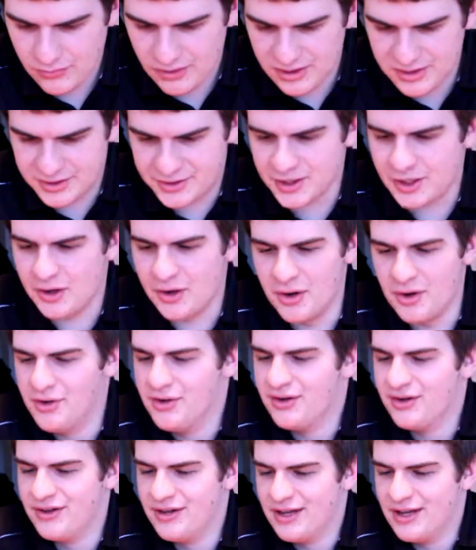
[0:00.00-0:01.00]
so
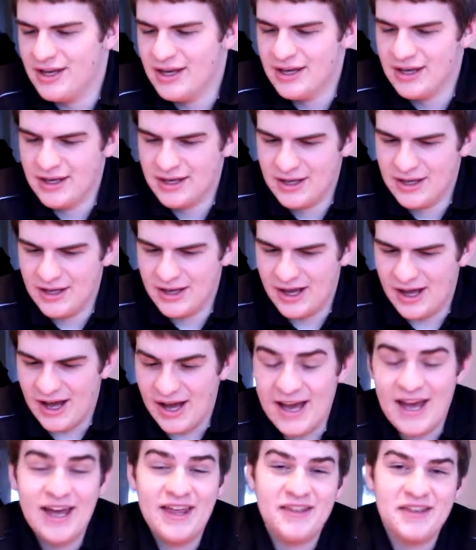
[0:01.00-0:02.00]

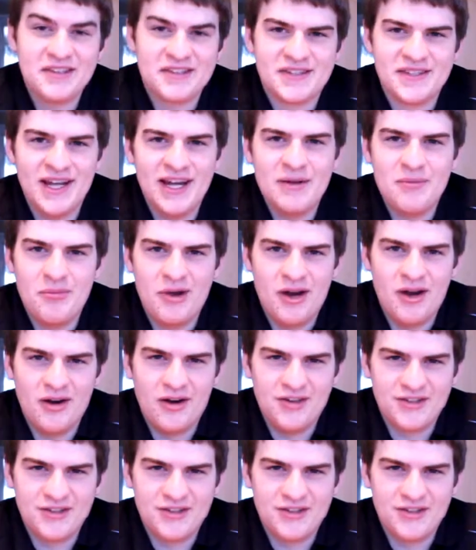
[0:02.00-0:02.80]
I had this nightmare